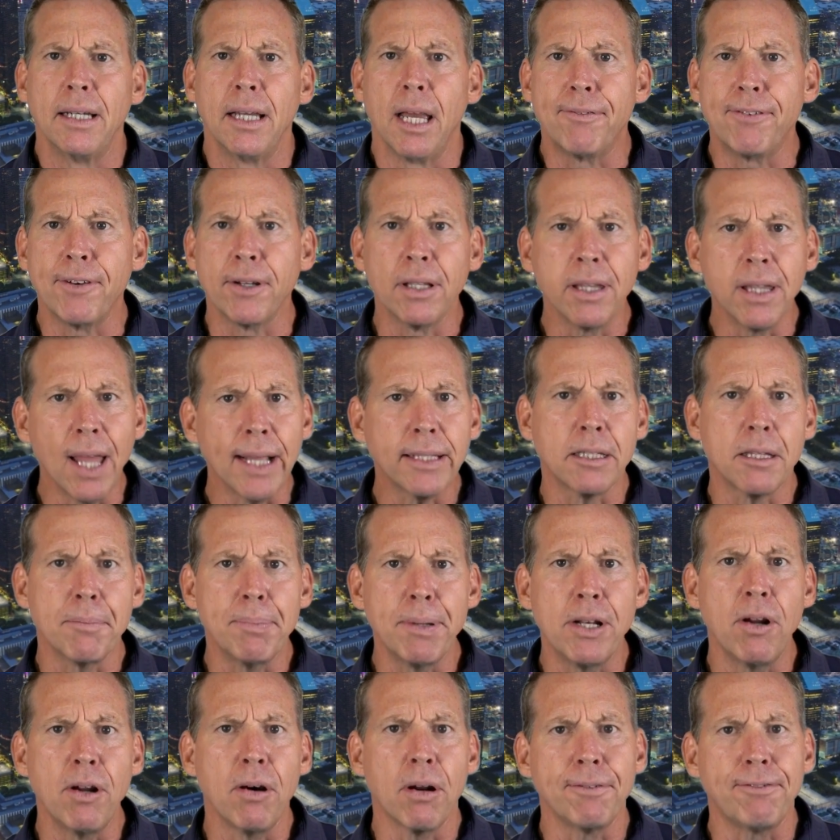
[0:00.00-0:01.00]
If you'd like to
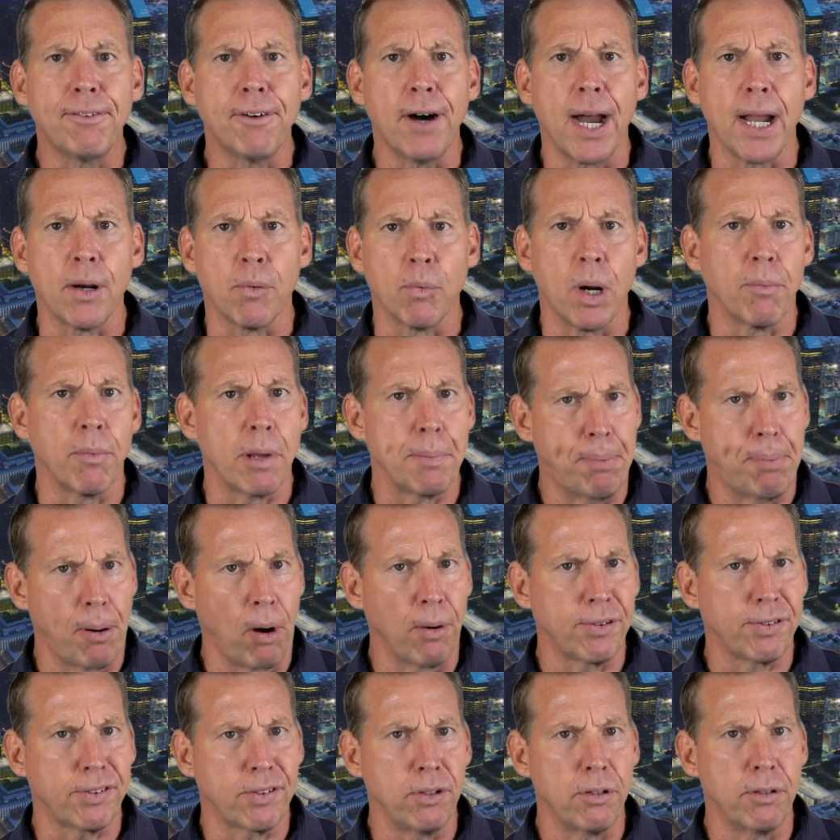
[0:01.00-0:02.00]
be notified when we
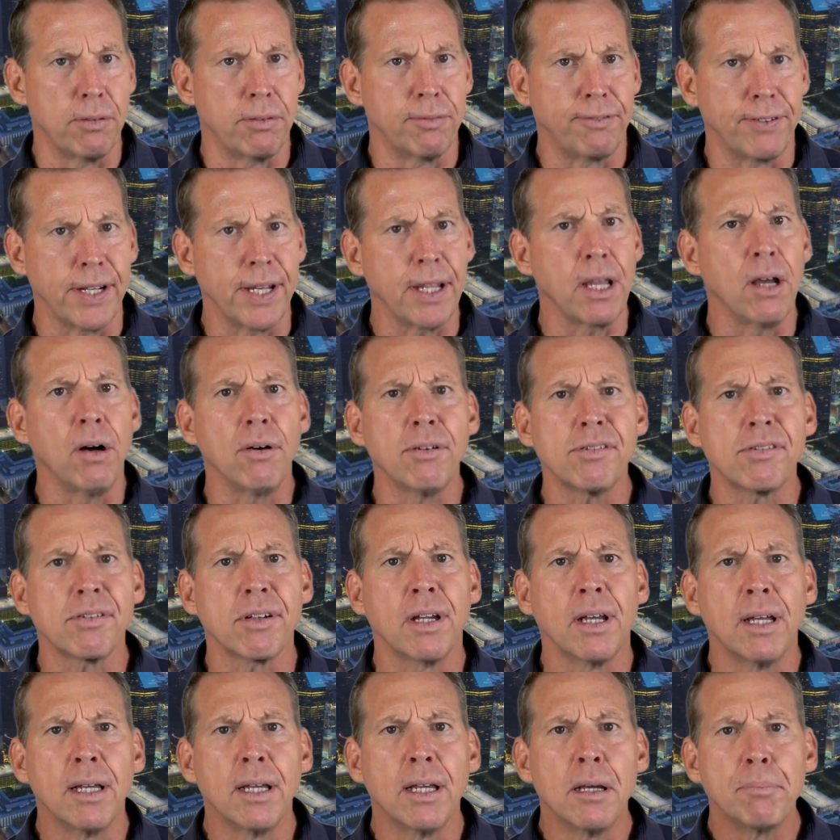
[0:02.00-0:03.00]
post new videos,
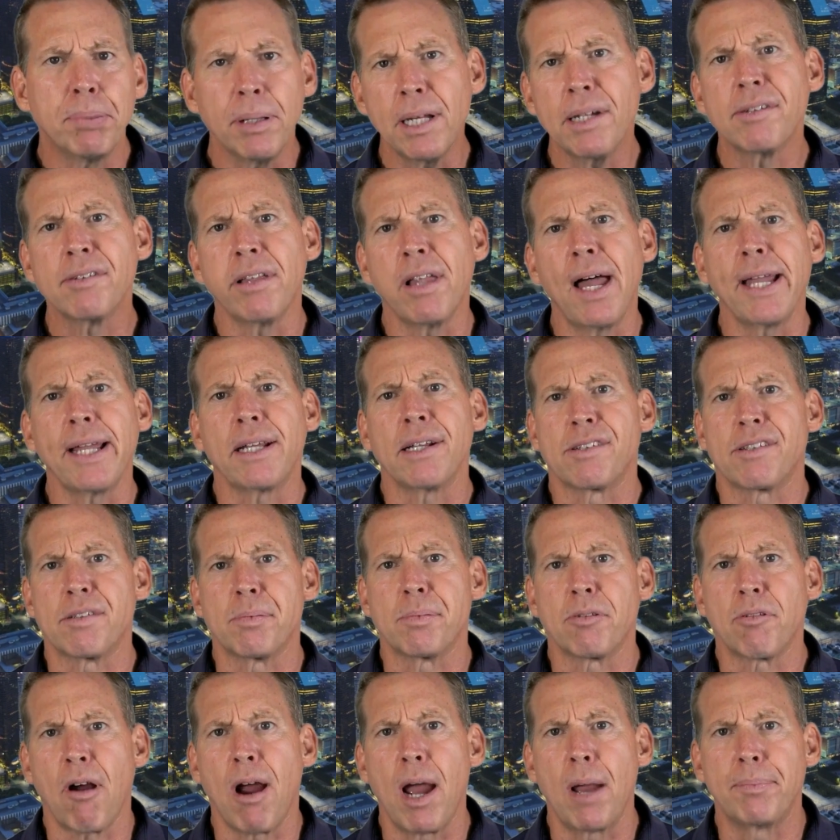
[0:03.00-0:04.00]
please like and
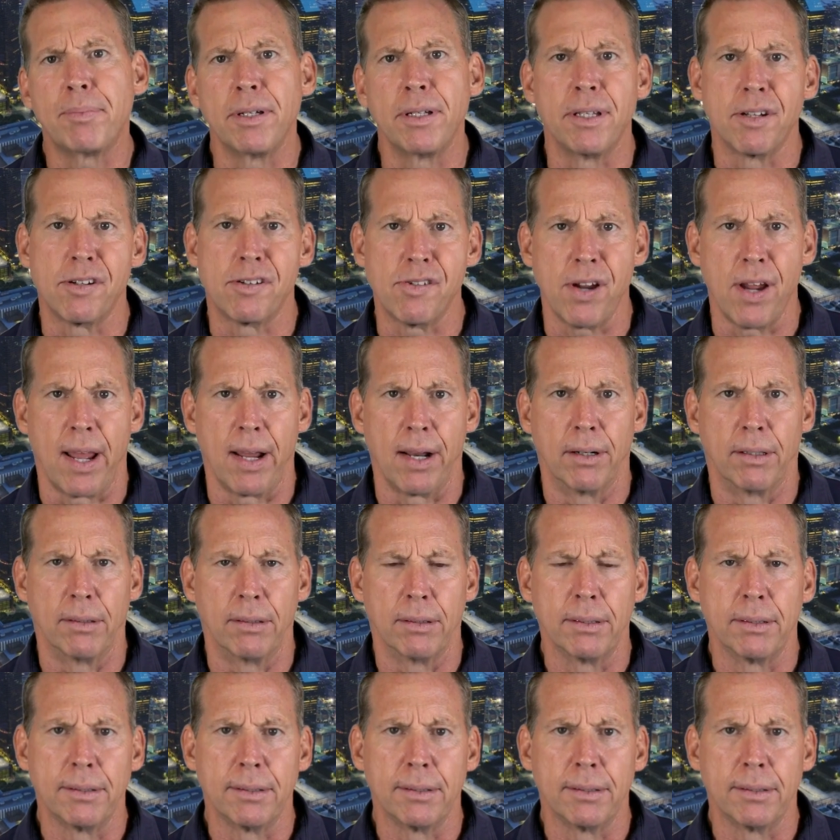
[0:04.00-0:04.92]
subscribe to this channel.